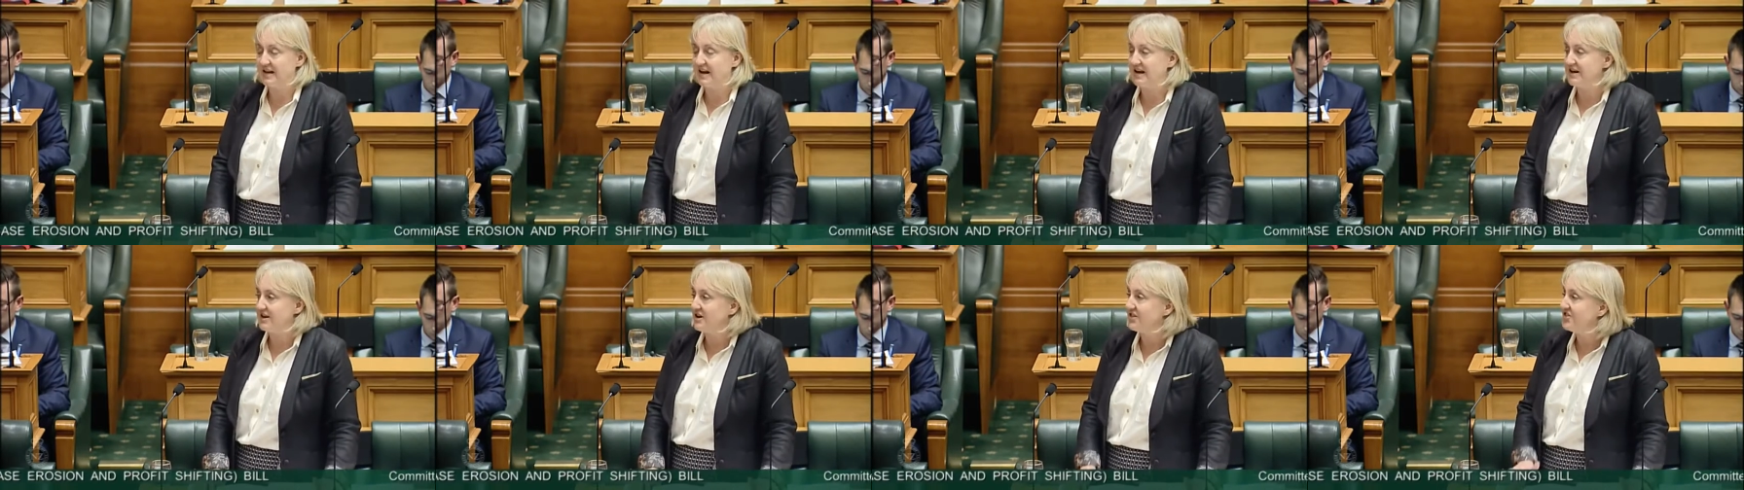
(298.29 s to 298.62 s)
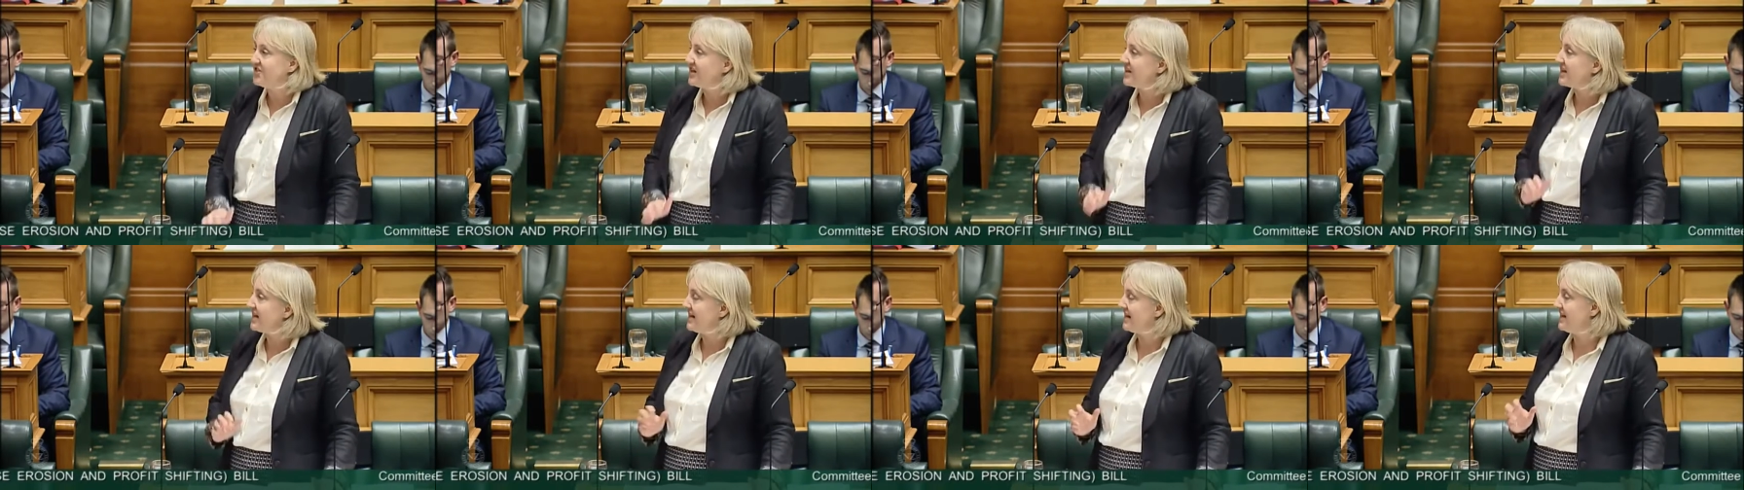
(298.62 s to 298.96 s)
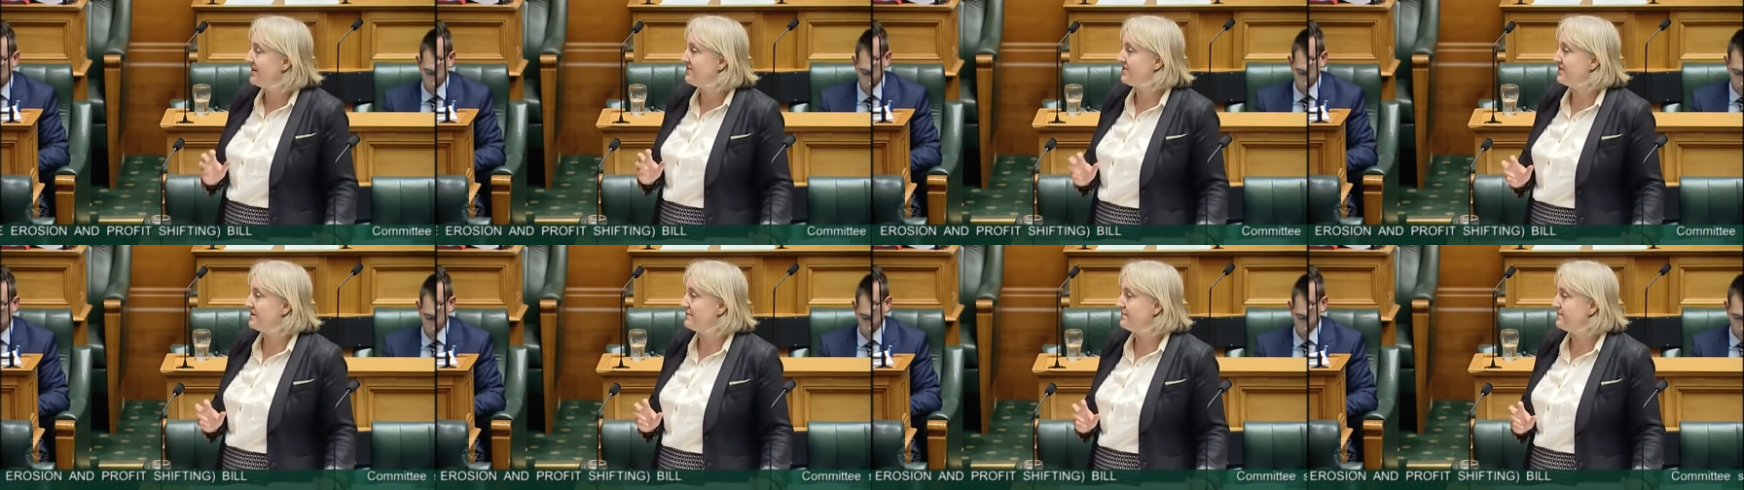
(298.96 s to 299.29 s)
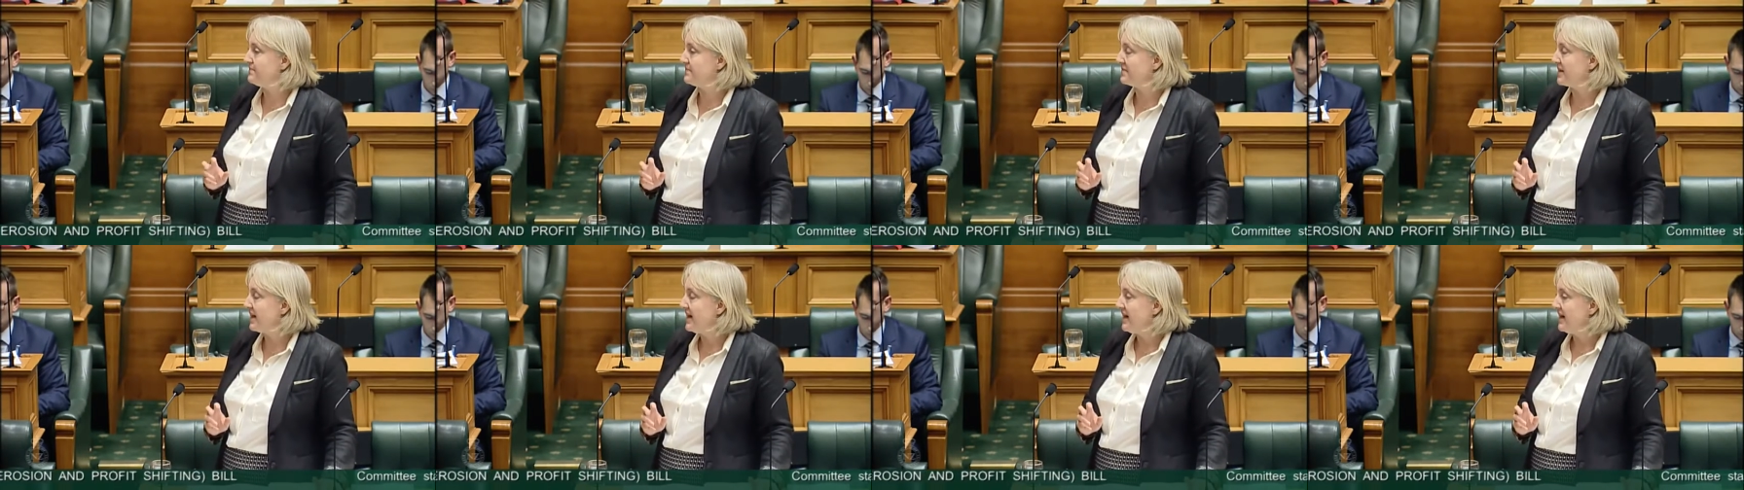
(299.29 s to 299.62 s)
And I don't think any of
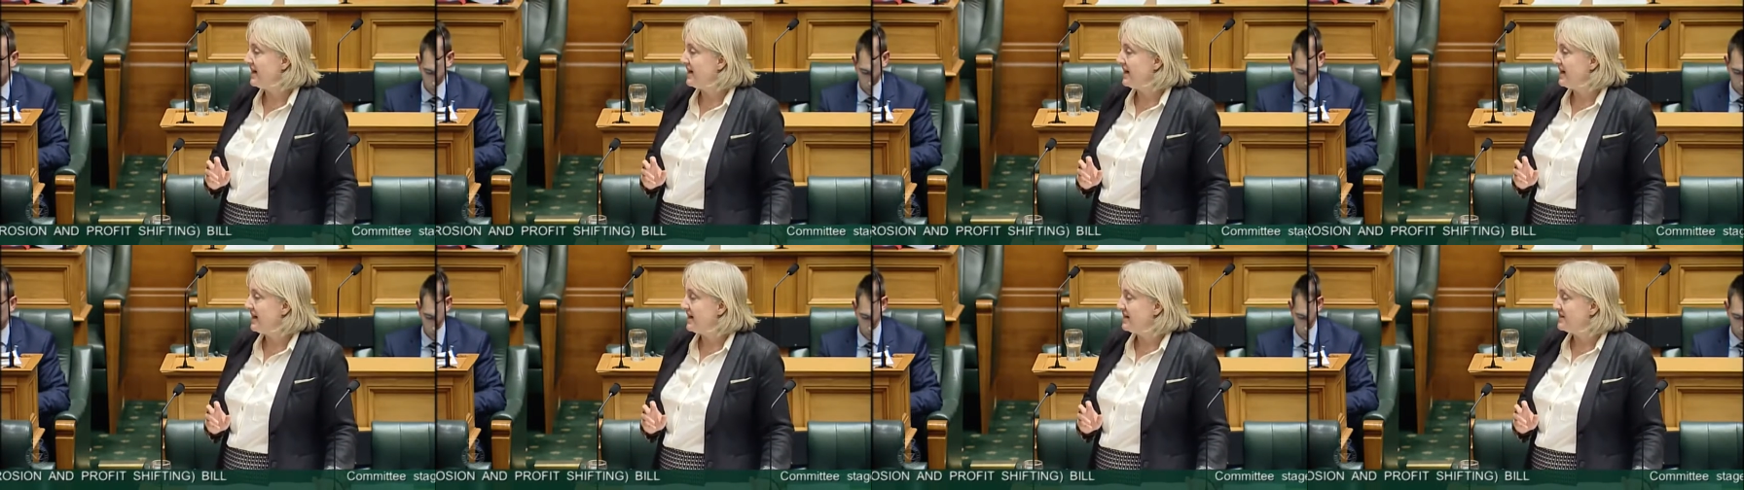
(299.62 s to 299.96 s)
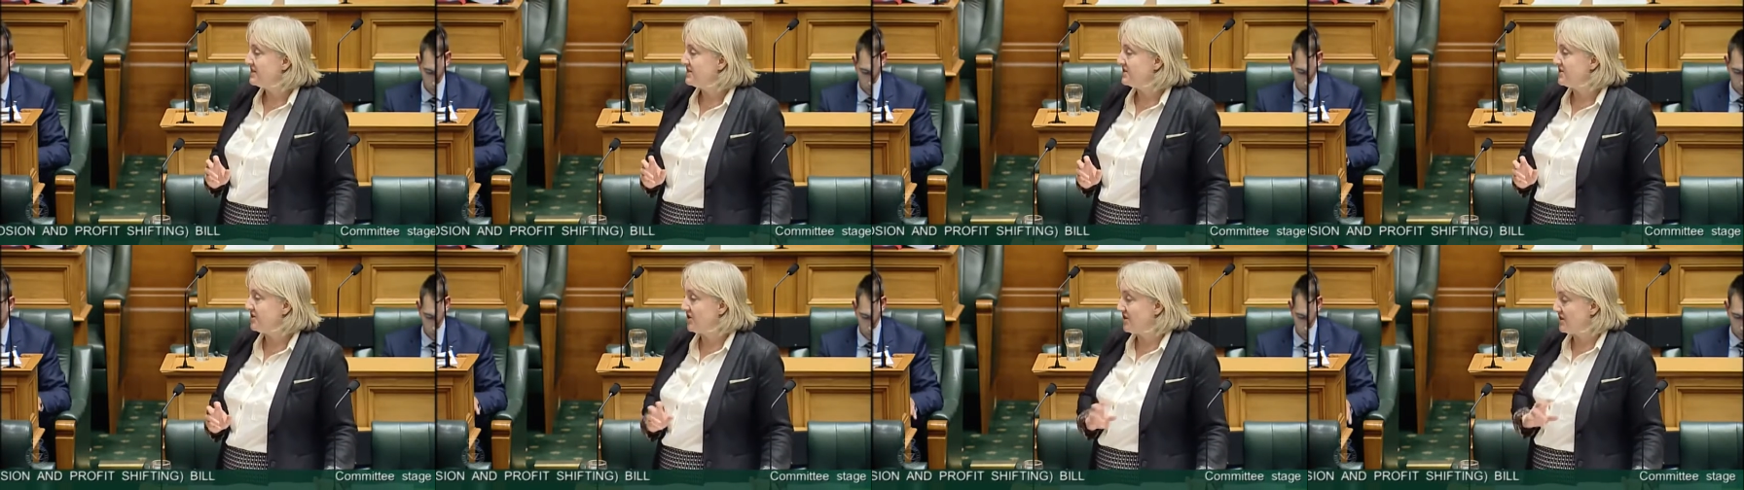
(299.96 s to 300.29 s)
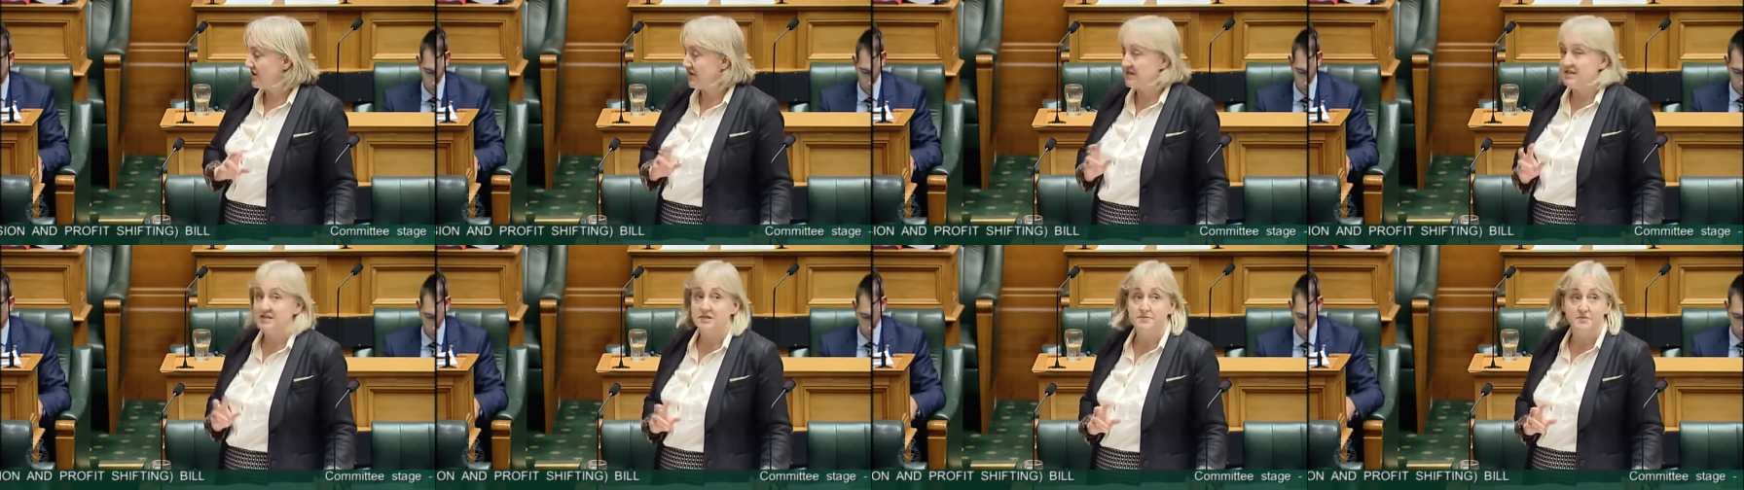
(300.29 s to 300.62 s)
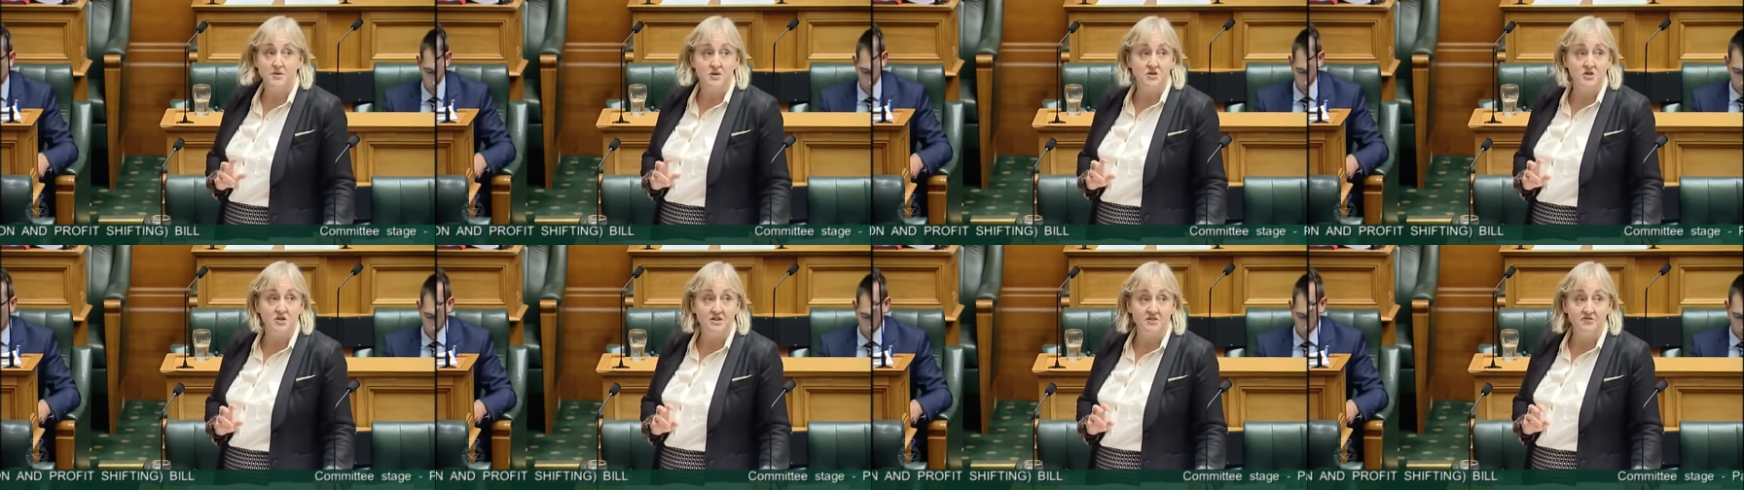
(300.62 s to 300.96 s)
them certainly
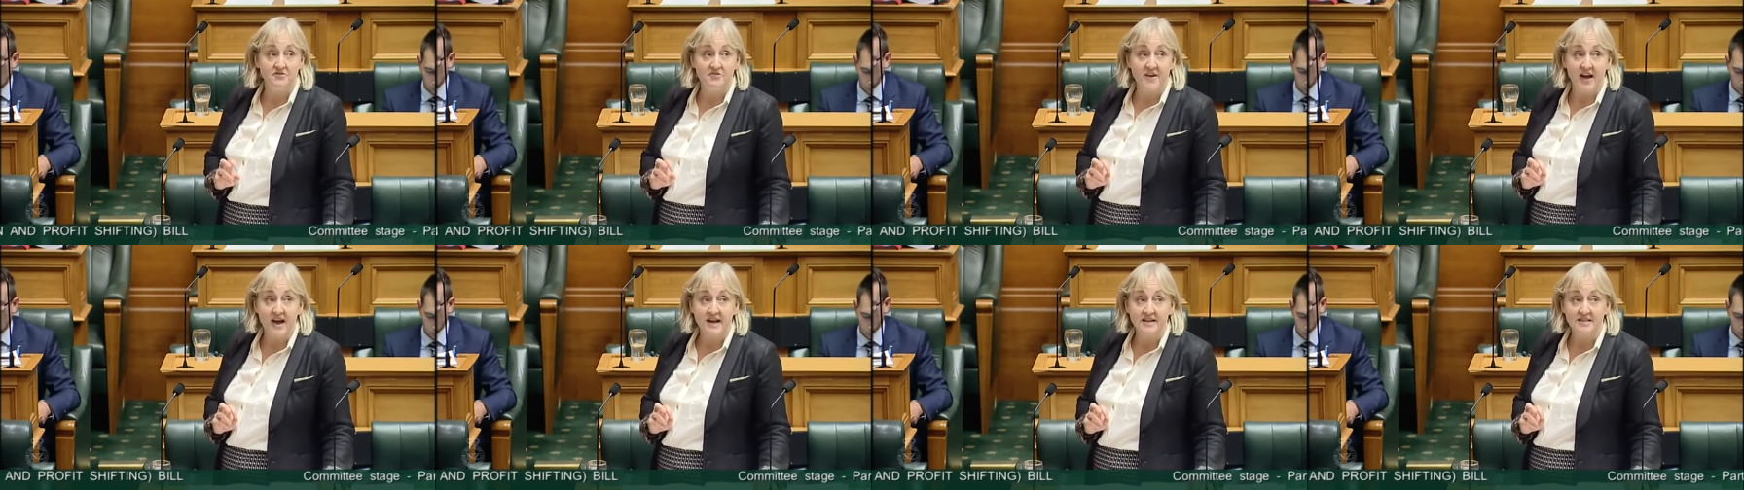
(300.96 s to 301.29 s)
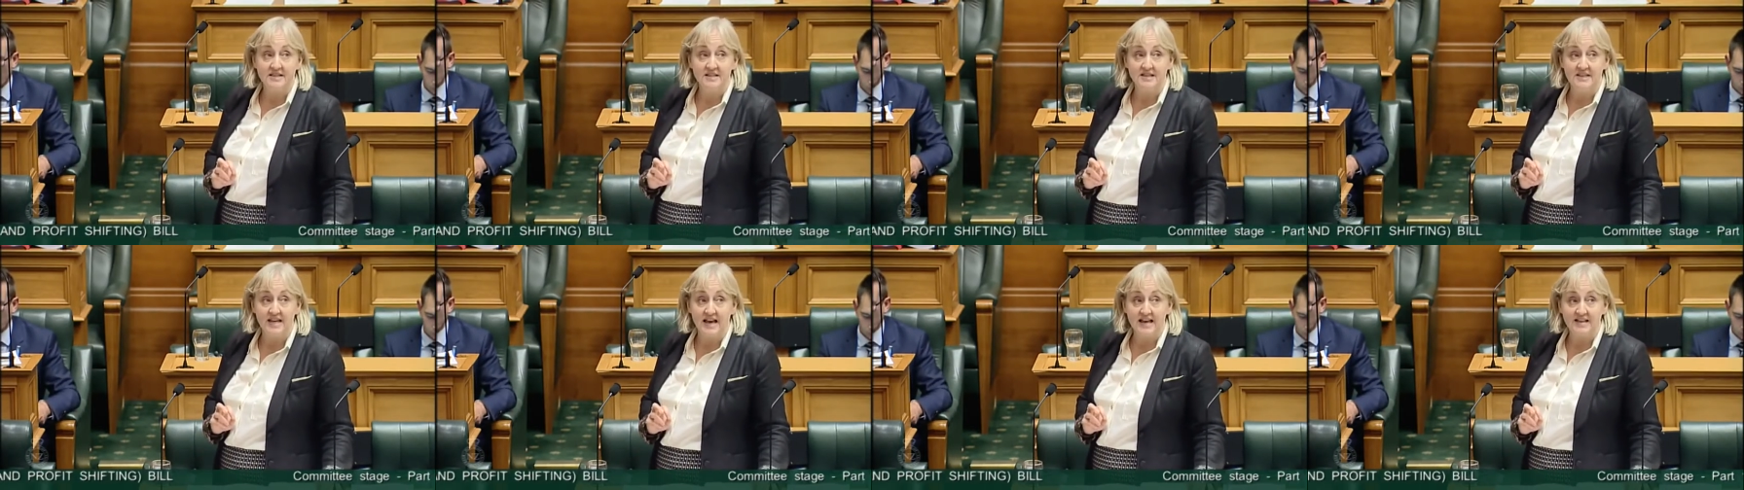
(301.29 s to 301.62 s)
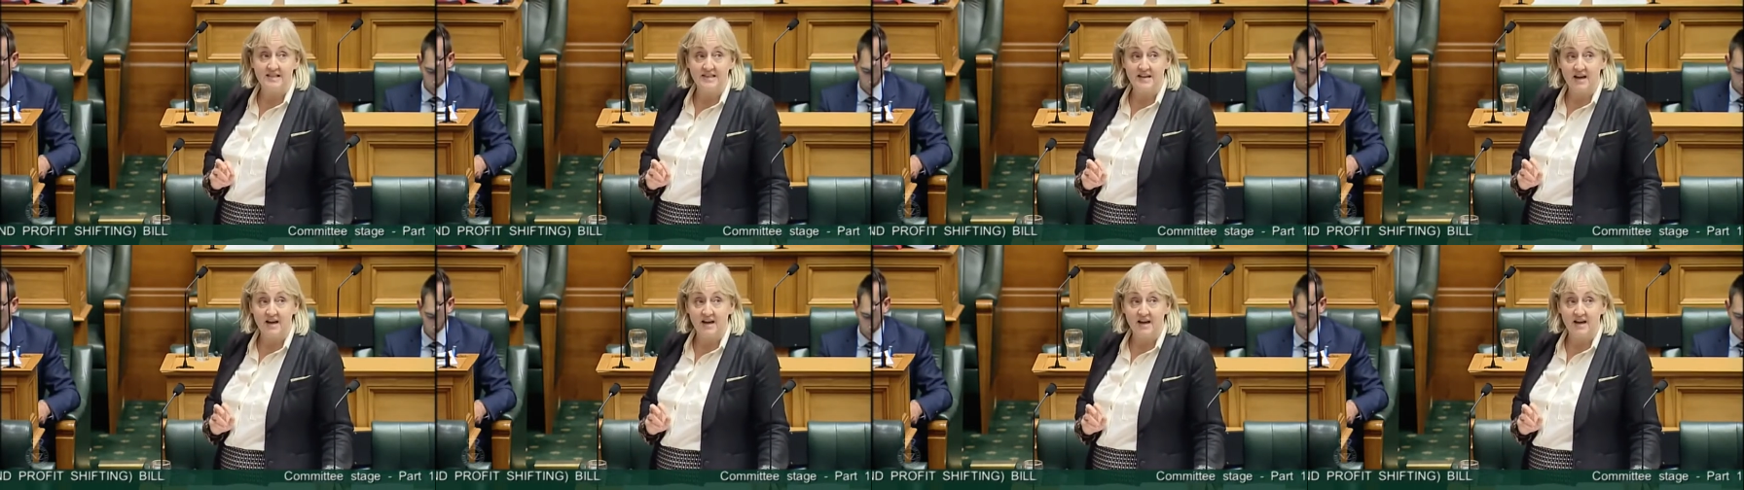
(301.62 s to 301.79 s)
disputed the fact that the